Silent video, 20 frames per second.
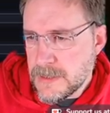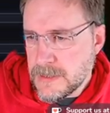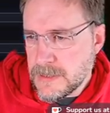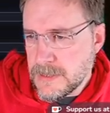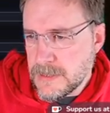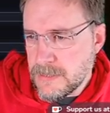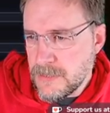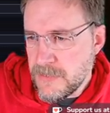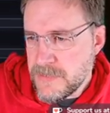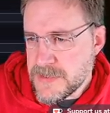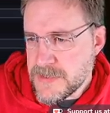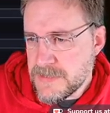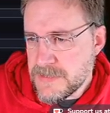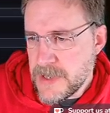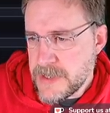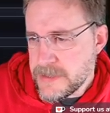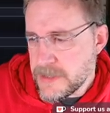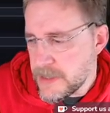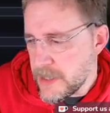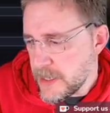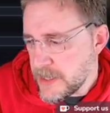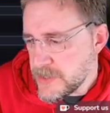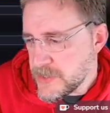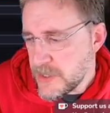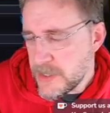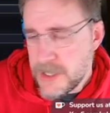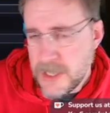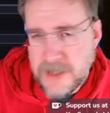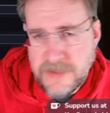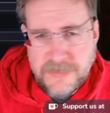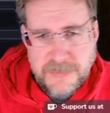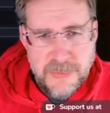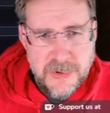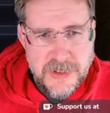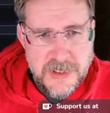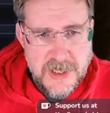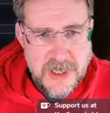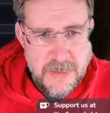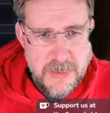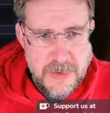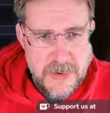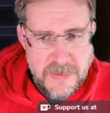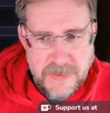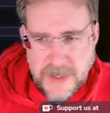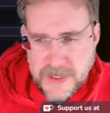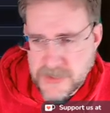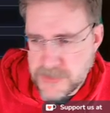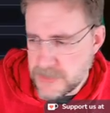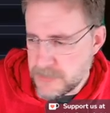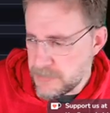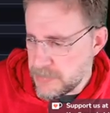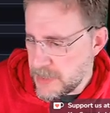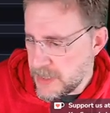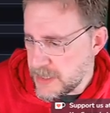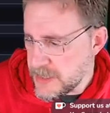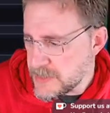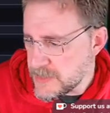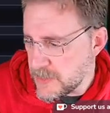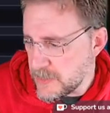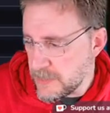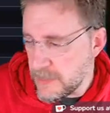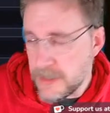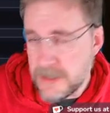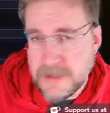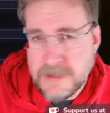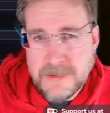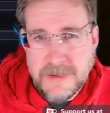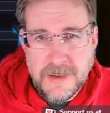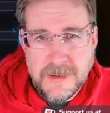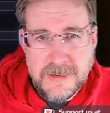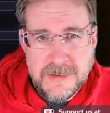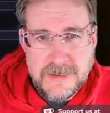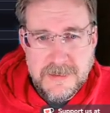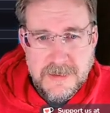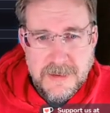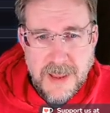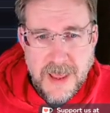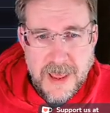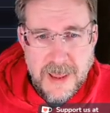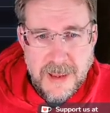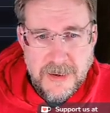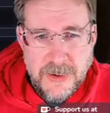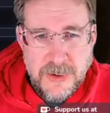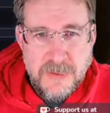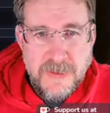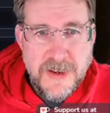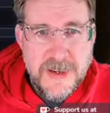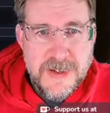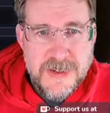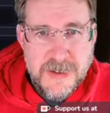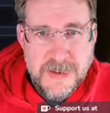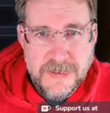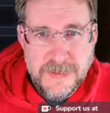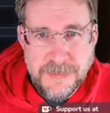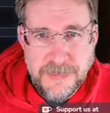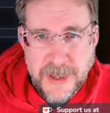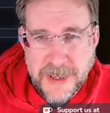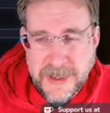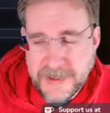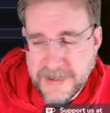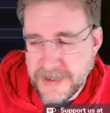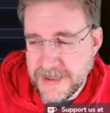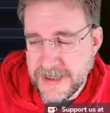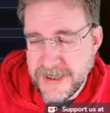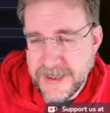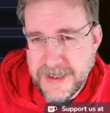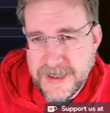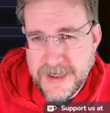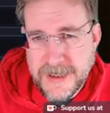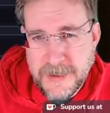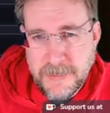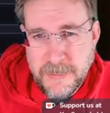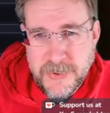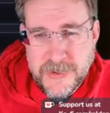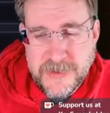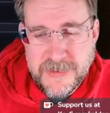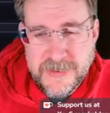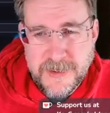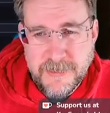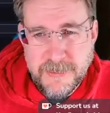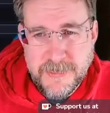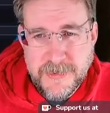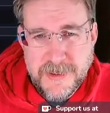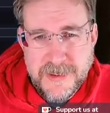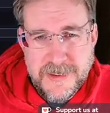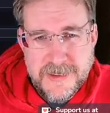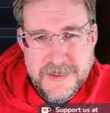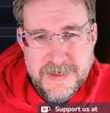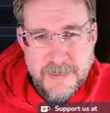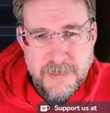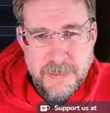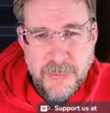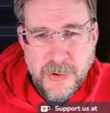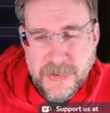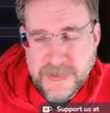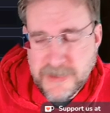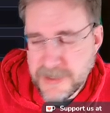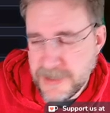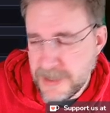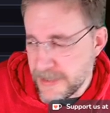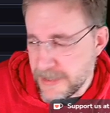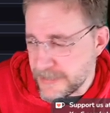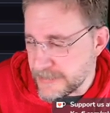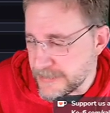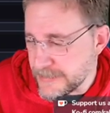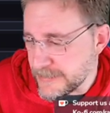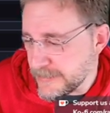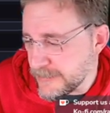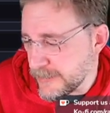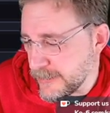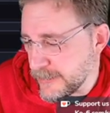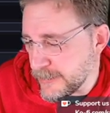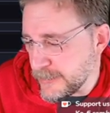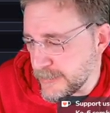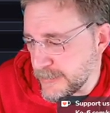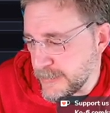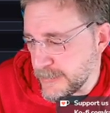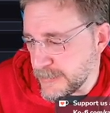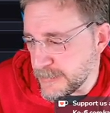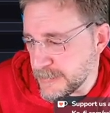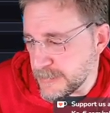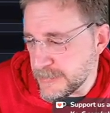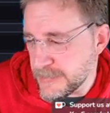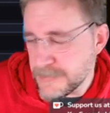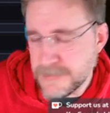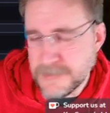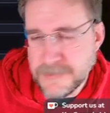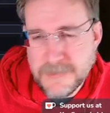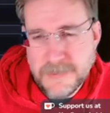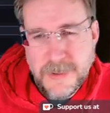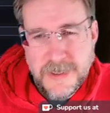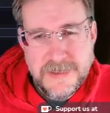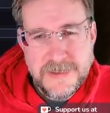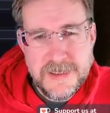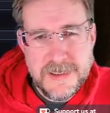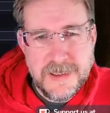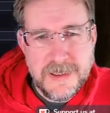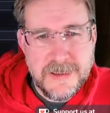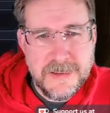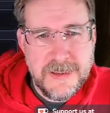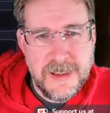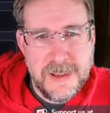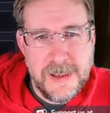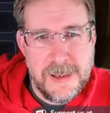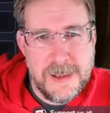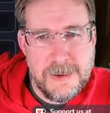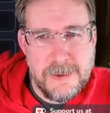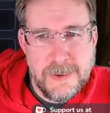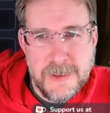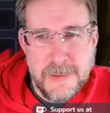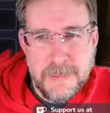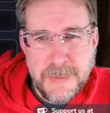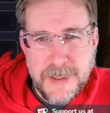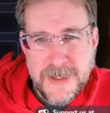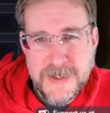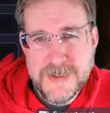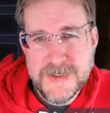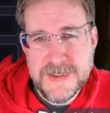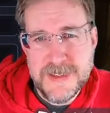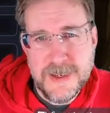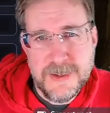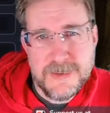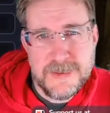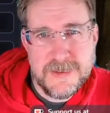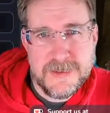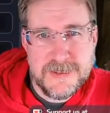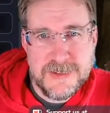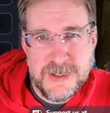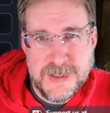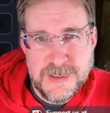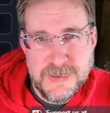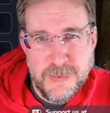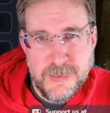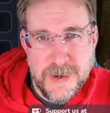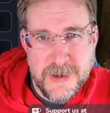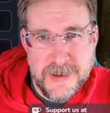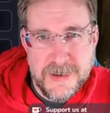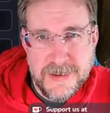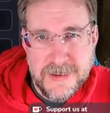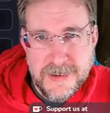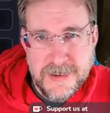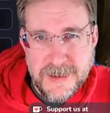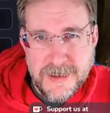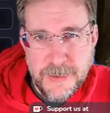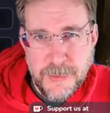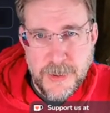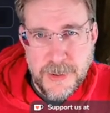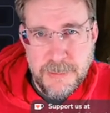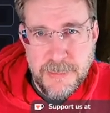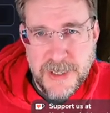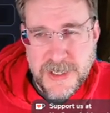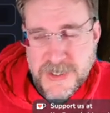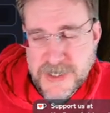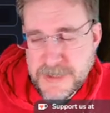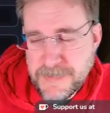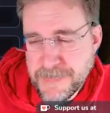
Rivers of London, I actually have put a couple of actual plays on that. That's a new venture of mine, Kai. I put some some podcasts on YouTube, basically taking all the pictures out. It's just one one picture,